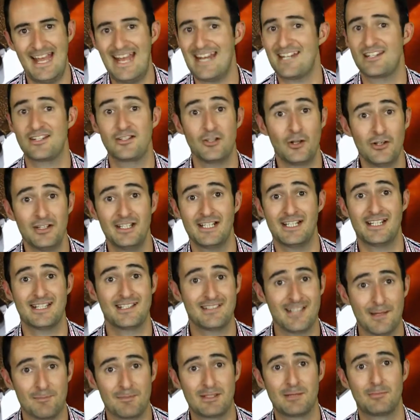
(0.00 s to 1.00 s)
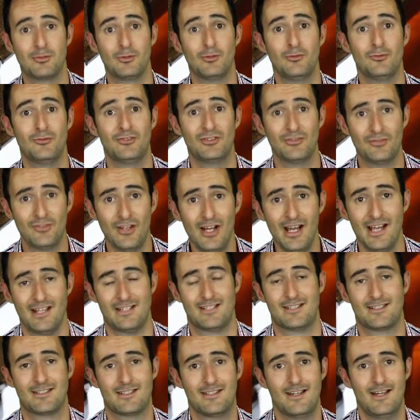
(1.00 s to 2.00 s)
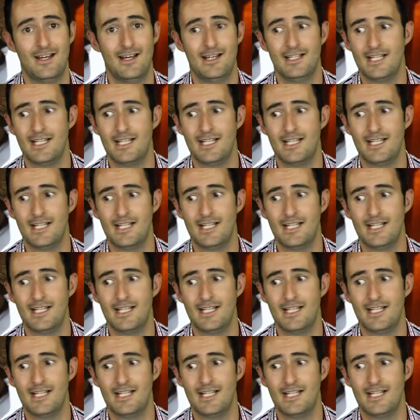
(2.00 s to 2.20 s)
it's not an acceptable device.